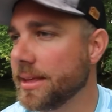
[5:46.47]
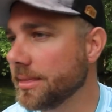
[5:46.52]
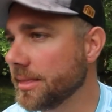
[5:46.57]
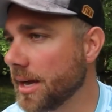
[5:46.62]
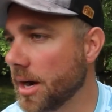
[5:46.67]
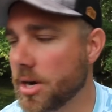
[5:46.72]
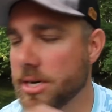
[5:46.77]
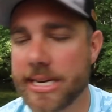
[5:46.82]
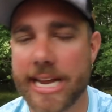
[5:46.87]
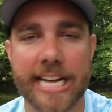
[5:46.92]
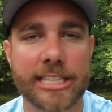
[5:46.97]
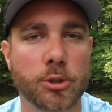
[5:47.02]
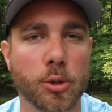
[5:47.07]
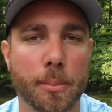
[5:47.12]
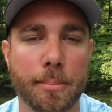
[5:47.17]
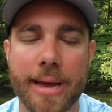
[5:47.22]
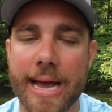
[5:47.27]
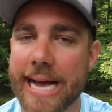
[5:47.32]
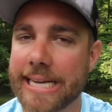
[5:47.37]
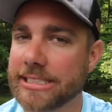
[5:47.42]
There are days where
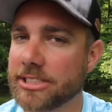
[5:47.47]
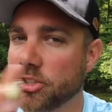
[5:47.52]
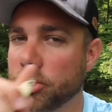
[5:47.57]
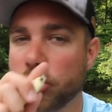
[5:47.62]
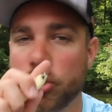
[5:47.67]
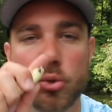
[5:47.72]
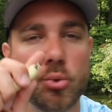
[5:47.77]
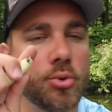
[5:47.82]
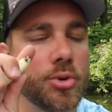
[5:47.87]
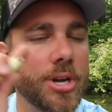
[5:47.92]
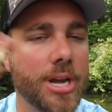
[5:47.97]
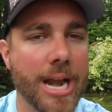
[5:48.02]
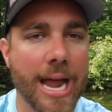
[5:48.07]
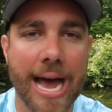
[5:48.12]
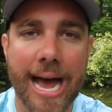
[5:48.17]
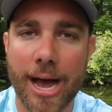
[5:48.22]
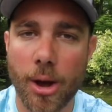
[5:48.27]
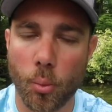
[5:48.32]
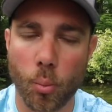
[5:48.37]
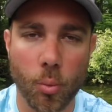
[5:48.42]
bass do
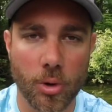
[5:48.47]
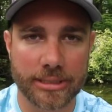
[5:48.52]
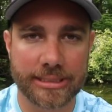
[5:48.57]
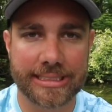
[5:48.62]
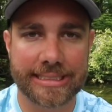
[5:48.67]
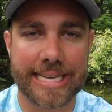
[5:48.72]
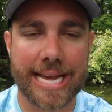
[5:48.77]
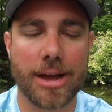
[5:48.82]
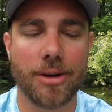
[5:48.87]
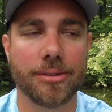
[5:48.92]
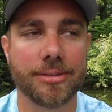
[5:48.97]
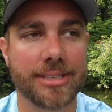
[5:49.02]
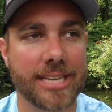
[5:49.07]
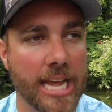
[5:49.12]
not want sound.